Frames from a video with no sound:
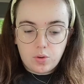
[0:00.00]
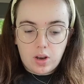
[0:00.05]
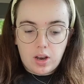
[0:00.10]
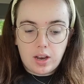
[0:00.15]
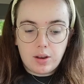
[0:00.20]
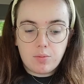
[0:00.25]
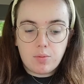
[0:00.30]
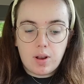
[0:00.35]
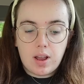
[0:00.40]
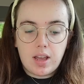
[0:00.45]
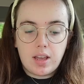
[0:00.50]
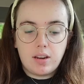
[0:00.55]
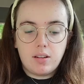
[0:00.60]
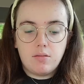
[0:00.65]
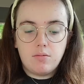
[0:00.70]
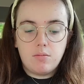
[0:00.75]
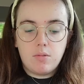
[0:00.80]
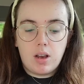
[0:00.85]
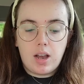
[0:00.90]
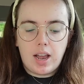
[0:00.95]
I read,
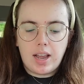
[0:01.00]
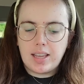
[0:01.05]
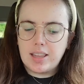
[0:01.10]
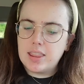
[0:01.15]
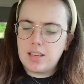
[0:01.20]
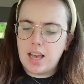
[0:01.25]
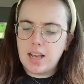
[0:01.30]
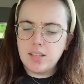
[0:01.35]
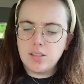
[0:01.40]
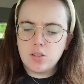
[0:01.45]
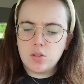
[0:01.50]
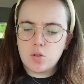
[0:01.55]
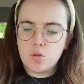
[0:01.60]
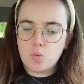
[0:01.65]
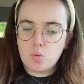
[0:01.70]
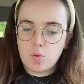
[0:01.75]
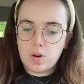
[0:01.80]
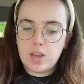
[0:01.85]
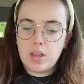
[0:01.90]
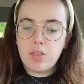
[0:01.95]
I guess,
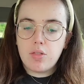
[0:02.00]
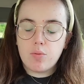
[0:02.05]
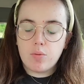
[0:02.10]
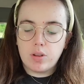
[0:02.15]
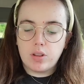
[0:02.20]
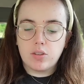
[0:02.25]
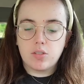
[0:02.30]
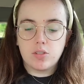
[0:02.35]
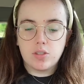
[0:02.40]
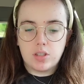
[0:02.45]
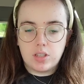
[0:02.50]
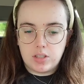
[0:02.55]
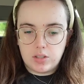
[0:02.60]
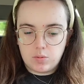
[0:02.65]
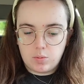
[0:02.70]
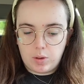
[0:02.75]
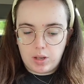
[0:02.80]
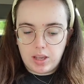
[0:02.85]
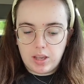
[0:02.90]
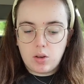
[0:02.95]
3 thrillers
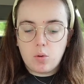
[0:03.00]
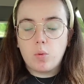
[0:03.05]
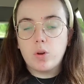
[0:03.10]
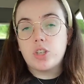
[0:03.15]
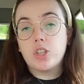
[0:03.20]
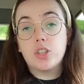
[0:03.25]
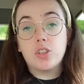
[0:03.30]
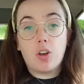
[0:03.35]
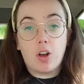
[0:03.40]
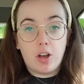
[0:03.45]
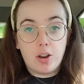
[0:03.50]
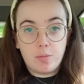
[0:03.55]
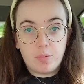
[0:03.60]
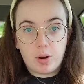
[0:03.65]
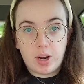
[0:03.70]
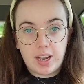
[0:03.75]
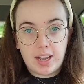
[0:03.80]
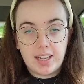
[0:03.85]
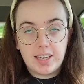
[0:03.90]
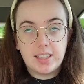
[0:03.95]
this week, which is on
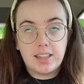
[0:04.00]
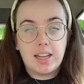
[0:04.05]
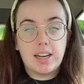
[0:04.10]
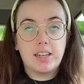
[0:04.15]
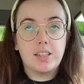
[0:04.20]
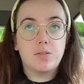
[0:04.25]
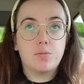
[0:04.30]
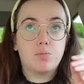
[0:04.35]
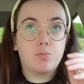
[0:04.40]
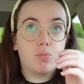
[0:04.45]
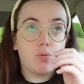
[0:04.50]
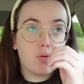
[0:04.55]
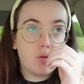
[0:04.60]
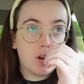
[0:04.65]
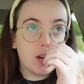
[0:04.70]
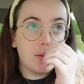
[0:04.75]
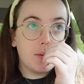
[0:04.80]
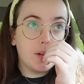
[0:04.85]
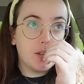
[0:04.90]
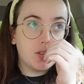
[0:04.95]
brand. That is
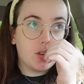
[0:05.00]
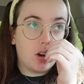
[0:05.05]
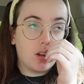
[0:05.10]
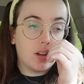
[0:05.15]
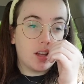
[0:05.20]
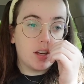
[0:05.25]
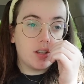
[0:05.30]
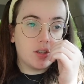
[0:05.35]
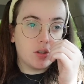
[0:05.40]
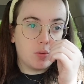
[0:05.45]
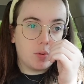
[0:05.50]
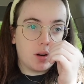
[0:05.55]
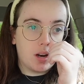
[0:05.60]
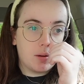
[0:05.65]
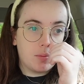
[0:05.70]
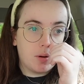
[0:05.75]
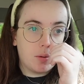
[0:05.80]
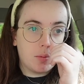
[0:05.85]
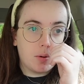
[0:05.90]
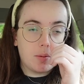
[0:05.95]
pretty much all I do when
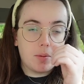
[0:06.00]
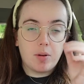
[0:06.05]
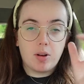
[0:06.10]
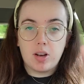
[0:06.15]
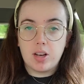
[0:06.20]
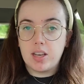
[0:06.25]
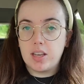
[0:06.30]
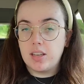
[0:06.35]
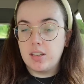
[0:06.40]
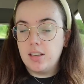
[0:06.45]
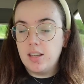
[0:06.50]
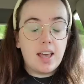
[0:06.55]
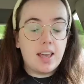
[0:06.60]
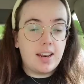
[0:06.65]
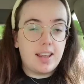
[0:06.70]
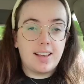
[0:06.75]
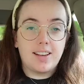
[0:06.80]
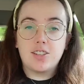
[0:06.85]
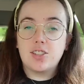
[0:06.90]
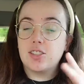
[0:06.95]
I'm on my period and
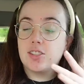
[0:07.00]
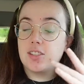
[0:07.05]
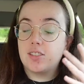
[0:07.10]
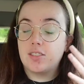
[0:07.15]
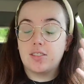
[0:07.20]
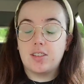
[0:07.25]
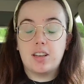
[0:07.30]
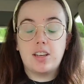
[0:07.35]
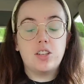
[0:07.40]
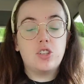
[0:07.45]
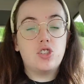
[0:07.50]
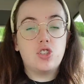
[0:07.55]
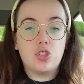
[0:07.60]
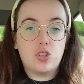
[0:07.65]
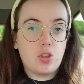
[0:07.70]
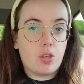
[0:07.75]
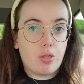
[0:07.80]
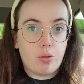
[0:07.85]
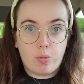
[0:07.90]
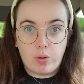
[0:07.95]
anxious, is it's
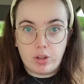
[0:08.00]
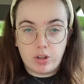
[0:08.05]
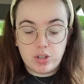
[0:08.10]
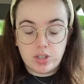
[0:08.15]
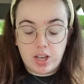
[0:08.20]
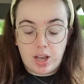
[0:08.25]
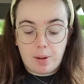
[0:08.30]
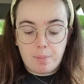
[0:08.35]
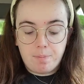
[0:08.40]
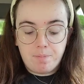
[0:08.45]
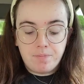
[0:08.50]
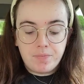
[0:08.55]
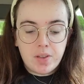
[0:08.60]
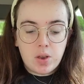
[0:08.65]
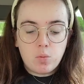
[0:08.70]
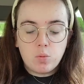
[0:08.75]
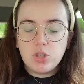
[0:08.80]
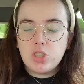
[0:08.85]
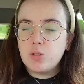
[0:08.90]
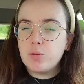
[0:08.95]
just a thriller time,
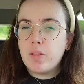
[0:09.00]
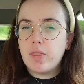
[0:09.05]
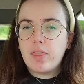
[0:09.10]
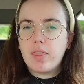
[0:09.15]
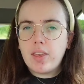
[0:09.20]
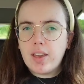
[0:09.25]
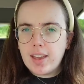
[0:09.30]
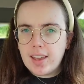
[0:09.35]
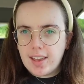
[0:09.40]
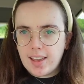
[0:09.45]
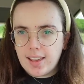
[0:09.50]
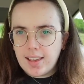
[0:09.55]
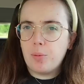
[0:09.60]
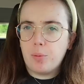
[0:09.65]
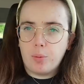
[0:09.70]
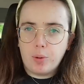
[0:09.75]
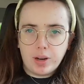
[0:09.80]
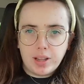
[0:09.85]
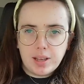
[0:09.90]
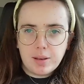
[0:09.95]
which you would think
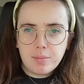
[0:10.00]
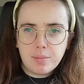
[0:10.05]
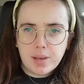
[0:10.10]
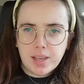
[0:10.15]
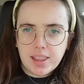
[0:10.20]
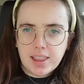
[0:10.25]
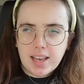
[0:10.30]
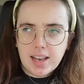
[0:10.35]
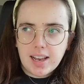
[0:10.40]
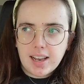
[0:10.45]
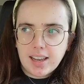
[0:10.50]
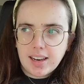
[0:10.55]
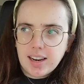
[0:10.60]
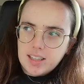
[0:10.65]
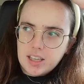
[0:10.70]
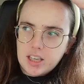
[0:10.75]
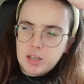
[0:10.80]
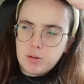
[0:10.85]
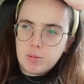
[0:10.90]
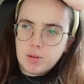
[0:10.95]
wouldn't be that.
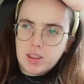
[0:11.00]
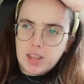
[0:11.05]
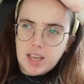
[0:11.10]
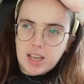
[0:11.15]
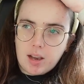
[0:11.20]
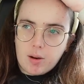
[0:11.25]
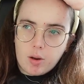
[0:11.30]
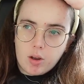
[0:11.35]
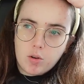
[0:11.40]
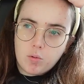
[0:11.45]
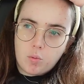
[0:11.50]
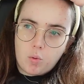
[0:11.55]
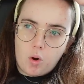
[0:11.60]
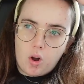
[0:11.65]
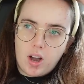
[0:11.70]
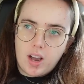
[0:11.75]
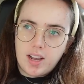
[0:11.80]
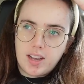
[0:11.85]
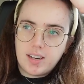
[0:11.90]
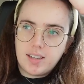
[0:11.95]
Like, you would think I would
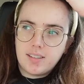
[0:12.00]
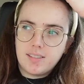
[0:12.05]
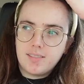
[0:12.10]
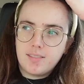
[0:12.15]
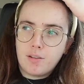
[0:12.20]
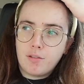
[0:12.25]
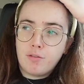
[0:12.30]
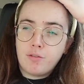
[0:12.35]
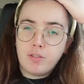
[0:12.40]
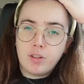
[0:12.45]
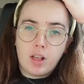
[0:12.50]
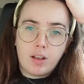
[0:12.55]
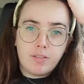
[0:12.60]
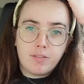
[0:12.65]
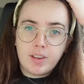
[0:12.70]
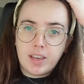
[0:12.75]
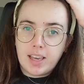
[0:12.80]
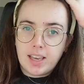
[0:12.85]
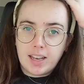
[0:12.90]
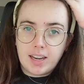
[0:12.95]
want
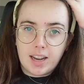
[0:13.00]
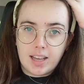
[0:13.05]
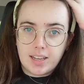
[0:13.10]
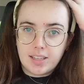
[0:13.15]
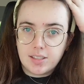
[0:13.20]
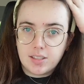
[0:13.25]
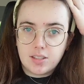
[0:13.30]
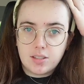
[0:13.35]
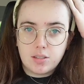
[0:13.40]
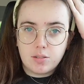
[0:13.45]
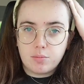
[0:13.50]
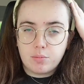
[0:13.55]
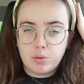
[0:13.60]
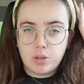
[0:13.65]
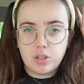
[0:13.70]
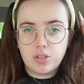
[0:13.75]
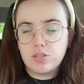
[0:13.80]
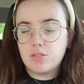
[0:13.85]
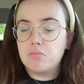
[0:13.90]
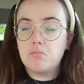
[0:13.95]
fluffy, nice
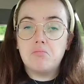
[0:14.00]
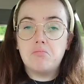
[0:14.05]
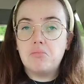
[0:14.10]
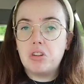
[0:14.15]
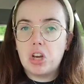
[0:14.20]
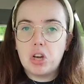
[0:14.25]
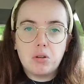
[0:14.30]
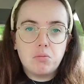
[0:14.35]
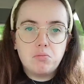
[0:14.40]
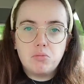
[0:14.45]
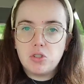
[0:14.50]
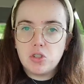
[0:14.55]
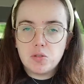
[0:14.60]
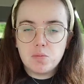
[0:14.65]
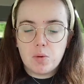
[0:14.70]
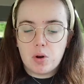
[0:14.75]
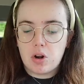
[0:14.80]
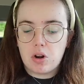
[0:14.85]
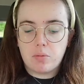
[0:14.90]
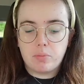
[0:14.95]
books. No, just
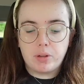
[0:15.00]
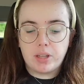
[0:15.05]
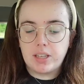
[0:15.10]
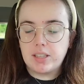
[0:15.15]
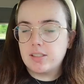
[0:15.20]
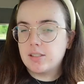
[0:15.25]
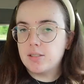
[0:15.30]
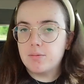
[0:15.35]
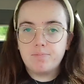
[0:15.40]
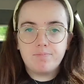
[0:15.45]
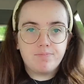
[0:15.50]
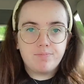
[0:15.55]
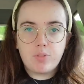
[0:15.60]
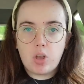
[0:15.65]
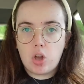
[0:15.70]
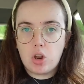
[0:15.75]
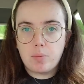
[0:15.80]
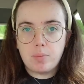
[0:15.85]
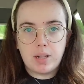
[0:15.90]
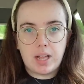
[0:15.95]
murder, please.
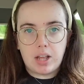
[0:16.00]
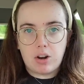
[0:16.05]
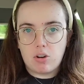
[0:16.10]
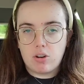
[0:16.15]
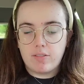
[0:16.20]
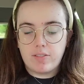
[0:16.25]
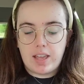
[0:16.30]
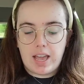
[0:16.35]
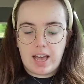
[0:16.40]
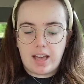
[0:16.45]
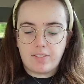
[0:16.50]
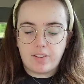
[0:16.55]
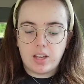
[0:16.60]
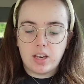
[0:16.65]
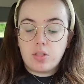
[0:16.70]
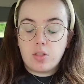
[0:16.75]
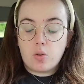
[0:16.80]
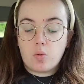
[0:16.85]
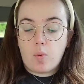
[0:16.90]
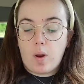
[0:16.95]
On a platter if you have it.
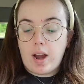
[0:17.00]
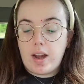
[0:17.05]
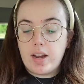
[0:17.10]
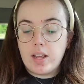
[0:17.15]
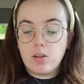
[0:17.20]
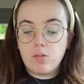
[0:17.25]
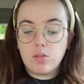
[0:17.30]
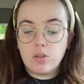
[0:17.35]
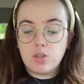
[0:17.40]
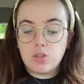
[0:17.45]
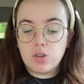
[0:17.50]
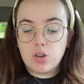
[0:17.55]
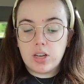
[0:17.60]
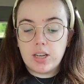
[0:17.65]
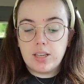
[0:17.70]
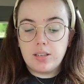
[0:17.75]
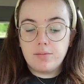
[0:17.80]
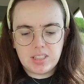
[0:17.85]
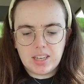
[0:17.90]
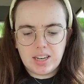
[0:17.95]
The Writing
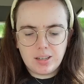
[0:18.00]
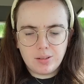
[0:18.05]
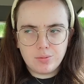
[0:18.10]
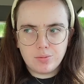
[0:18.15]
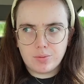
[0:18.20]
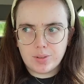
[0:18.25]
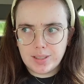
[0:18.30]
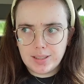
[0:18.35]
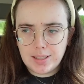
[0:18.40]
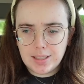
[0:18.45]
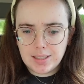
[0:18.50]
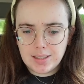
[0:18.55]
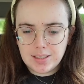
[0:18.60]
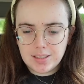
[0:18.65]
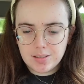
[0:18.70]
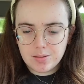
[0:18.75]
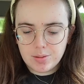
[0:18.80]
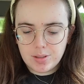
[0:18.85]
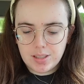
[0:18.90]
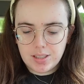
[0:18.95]
Retreat. Did I read that
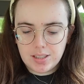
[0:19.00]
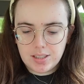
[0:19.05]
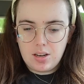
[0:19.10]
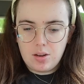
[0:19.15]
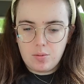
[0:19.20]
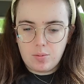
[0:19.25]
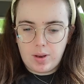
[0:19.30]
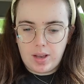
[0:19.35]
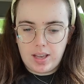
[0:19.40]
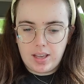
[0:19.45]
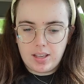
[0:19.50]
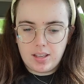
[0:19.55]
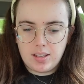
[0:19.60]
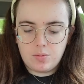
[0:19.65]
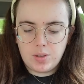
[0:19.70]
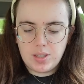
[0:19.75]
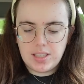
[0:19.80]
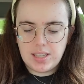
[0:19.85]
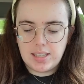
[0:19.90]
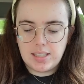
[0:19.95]
this week? No way.
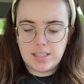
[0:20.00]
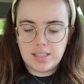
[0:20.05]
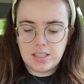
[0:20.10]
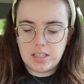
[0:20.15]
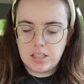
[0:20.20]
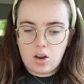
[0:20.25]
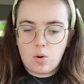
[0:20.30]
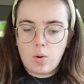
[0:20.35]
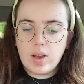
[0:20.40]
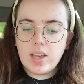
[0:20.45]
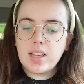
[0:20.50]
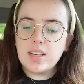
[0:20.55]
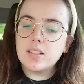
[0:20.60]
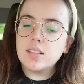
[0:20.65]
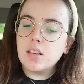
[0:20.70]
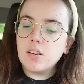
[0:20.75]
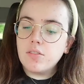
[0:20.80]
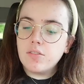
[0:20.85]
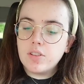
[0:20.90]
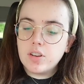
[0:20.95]
What day is it? Oh, I guess
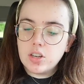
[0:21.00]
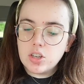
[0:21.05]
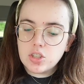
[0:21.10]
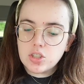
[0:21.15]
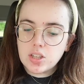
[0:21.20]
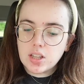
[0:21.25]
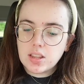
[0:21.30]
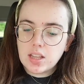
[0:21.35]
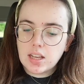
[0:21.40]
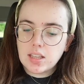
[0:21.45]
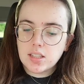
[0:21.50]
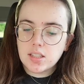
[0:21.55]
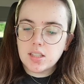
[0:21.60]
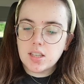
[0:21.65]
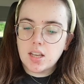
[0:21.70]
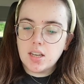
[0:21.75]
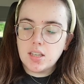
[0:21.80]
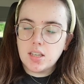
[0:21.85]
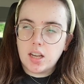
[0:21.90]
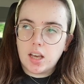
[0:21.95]
I finished that
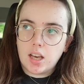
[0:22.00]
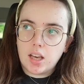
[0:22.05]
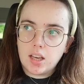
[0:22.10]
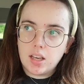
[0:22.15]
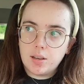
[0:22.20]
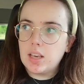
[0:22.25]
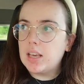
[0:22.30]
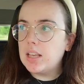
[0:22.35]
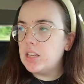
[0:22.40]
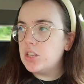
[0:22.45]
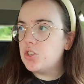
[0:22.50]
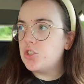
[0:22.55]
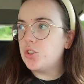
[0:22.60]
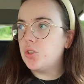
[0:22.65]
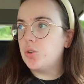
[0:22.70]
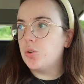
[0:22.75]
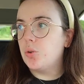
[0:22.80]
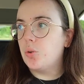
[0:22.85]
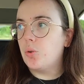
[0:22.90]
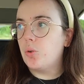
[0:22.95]
Sunday
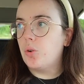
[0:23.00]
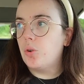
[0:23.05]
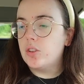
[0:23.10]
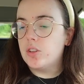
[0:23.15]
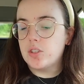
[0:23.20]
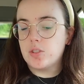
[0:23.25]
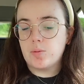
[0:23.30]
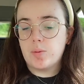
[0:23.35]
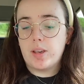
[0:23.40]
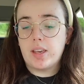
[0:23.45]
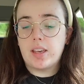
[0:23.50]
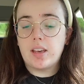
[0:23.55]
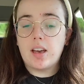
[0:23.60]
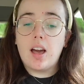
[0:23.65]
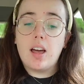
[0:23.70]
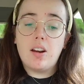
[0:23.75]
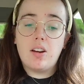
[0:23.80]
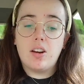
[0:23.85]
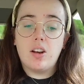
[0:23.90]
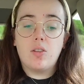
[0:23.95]
into this week.
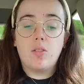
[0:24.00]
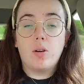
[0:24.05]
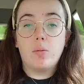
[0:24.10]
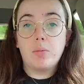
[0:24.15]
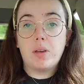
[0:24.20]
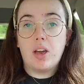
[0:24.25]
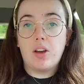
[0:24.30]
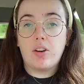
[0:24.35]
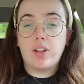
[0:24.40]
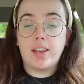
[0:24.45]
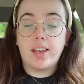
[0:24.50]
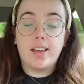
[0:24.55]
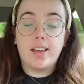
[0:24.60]
I don't know. I'm counting